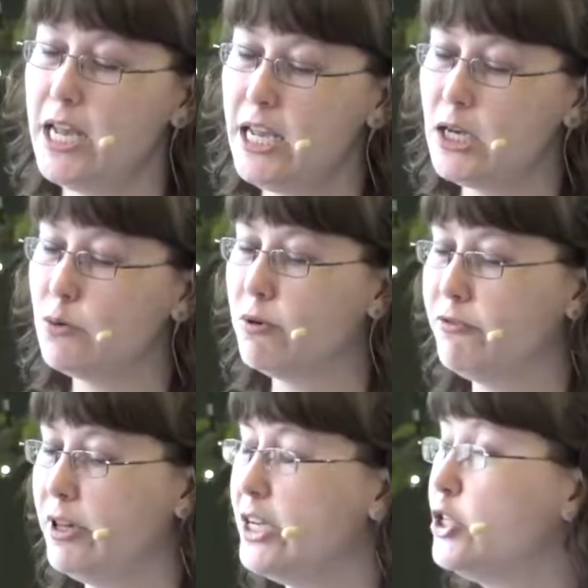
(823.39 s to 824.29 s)
inner
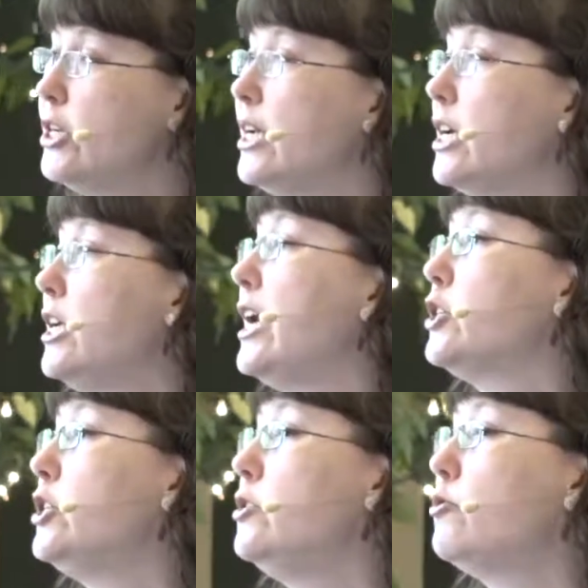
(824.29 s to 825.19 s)
reflection and
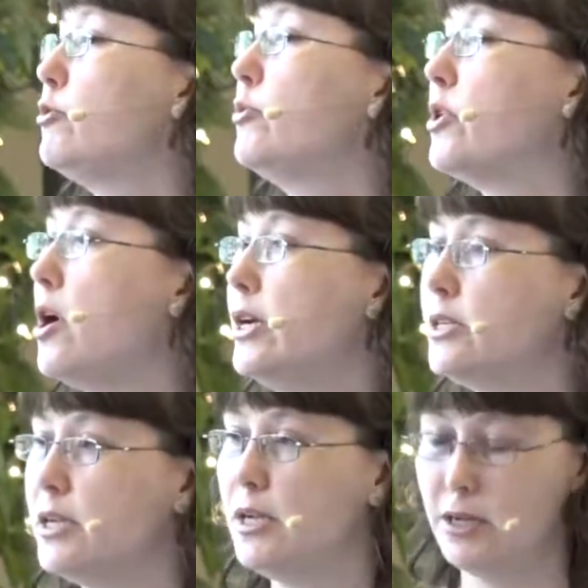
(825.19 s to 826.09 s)
connection through
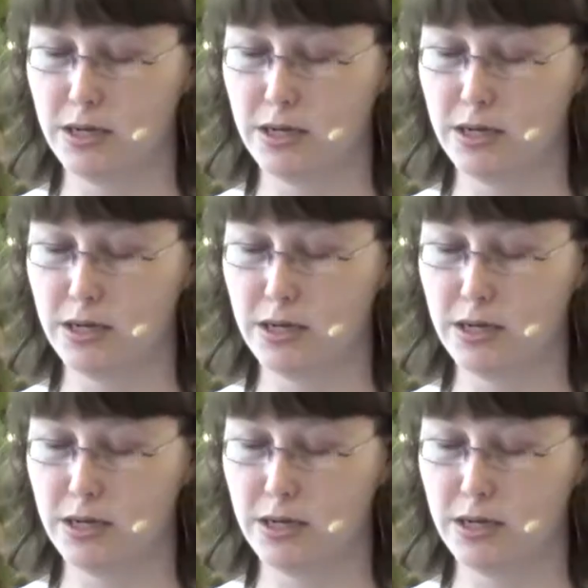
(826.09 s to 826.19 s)
thought,